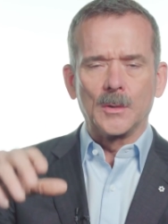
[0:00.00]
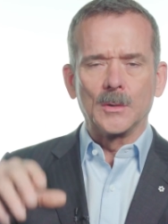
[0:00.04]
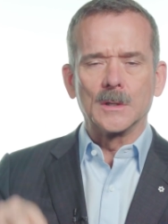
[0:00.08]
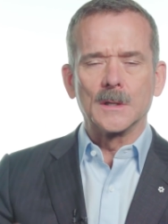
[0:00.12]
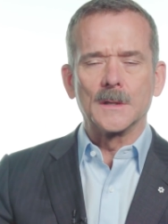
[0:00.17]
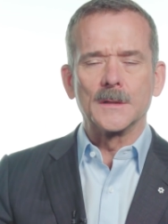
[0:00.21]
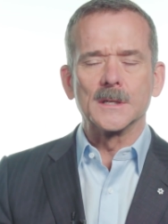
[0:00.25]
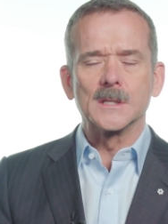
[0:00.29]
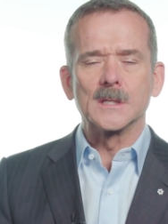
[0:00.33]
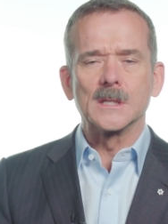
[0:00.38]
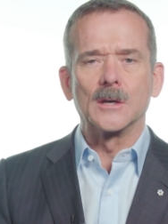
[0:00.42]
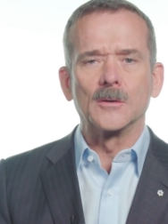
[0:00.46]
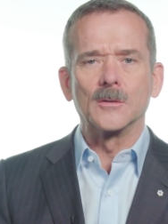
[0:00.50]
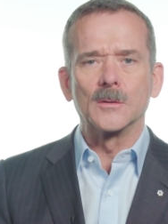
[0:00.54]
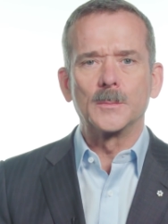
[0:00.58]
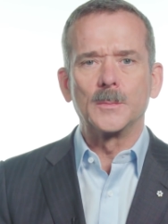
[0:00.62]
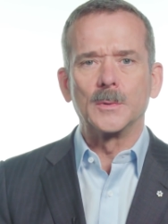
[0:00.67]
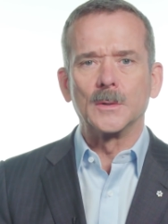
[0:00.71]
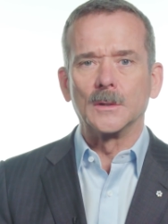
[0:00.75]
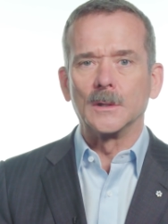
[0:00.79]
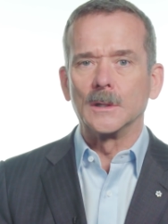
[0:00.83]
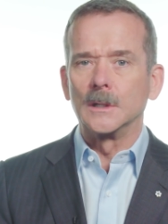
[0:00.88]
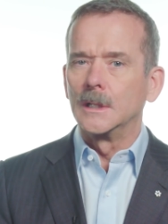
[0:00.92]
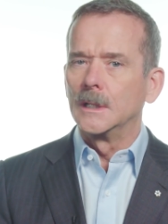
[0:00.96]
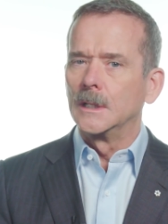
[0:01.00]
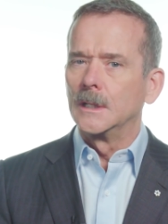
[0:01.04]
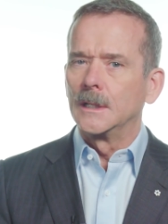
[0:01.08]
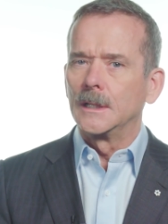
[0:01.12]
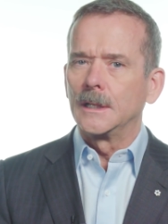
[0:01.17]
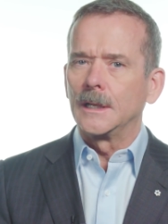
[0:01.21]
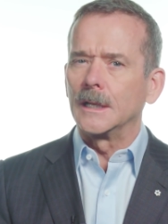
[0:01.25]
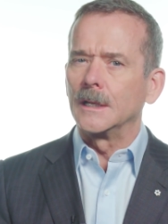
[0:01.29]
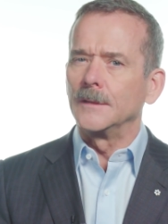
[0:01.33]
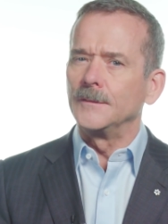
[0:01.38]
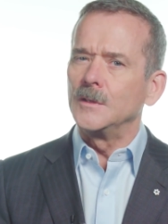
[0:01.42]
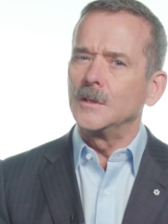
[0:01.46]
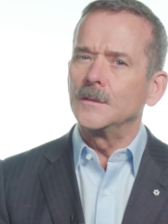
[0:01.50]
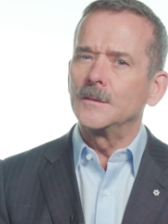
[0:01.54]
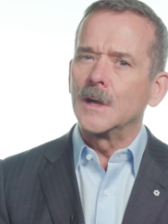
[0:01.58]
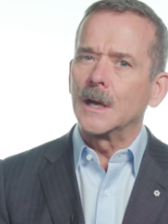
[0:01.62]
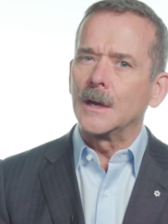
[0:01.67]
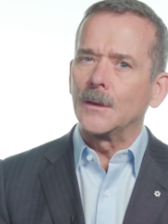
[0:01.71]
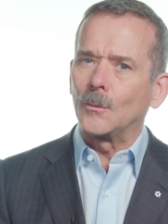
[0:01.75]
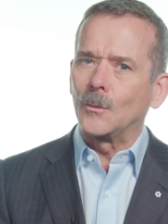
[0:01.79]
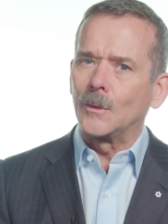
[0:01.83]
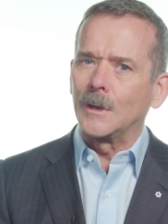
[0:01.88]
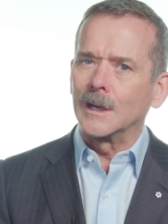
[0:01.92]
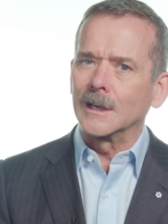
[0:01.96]
Pole and the South Pole. And if you've
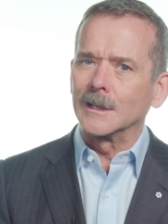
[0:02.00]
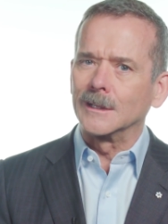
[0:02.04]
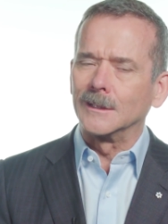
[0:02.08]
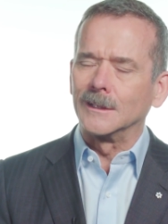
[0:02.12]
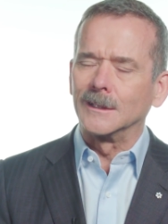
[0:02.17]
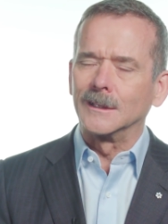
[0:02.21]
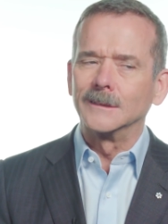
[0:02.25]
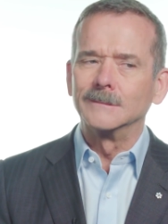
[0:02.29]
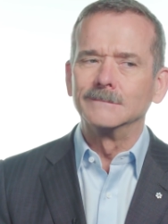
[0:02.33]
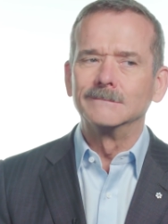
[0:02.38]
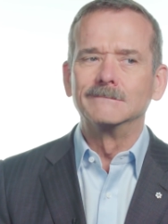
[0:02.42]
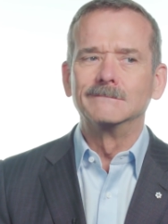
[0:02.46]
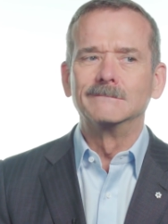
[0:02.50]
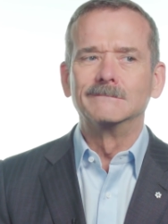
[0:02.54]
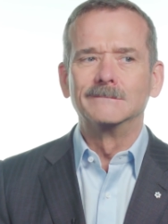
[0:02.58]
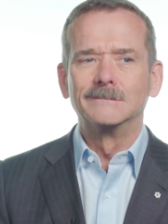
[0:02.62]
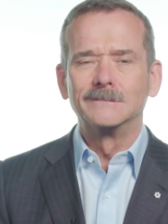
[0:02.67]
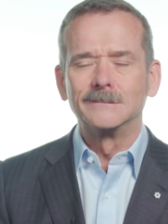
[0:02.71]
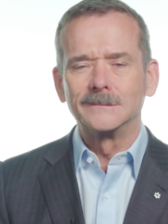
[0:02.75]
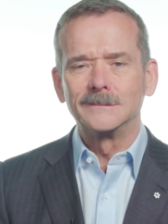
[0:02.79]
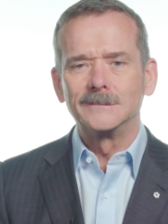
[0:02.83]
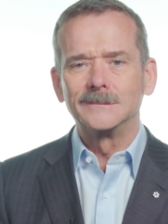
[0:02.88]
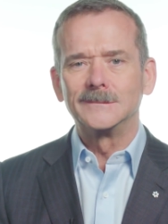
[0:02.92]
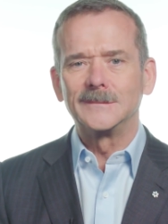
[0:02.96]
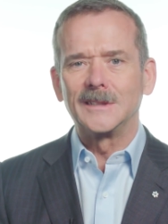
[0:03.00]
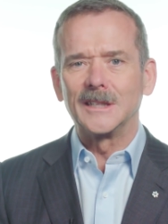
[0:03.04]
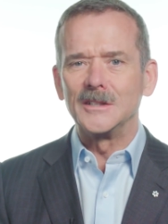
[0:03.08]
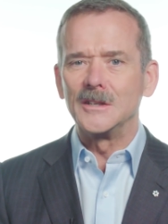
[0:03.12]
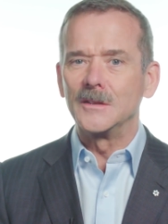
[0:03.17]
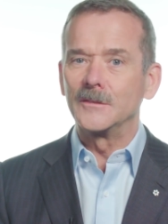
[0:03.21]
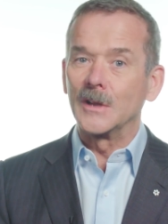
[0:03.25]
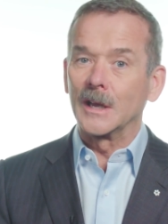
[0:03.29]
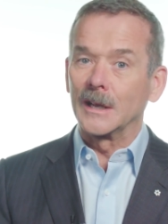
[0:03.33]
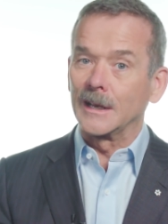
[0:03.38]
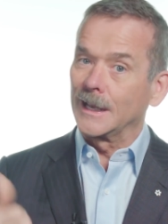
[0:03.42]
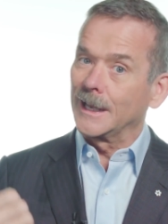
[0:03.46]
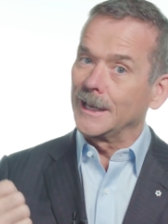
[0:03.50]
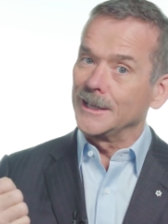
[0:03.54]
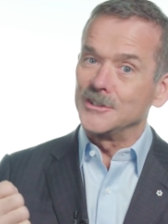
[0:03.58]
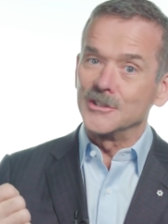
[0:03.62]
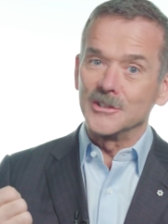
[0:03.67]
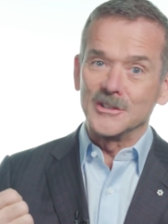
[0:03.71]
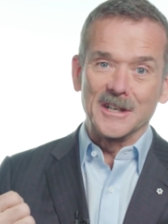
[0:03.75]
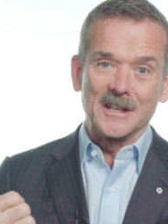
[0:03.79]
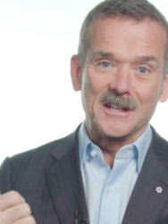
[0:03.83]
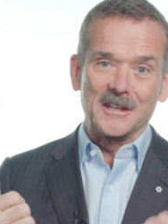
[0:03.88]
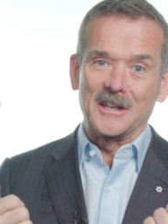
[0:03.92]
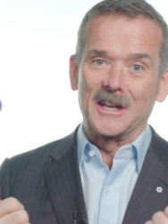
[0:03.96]
got water, then you've got
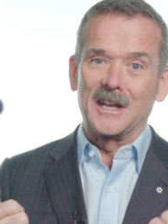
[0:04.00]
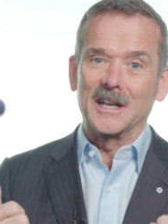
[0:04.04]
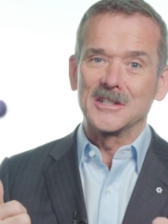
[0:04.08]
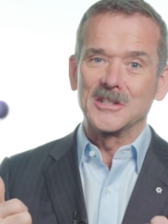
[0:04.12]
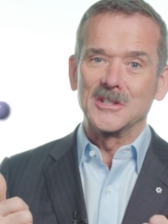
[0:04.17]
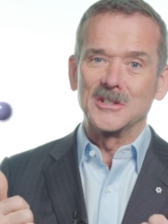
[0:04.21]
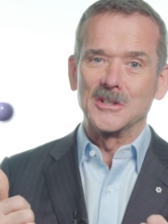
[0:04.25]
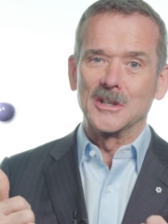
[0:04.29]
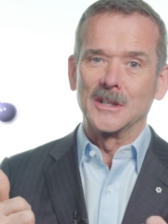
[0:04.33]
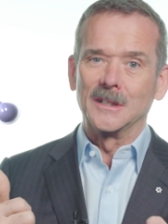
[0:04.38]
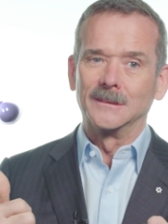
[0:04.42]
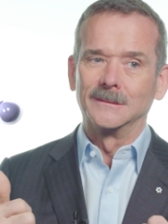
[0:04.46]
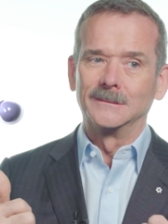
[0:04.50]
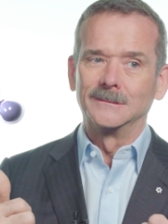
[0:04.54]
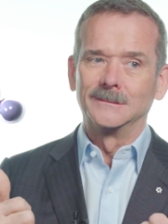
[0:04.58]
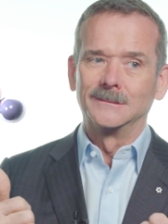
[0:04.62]
hydrogen and oxygen,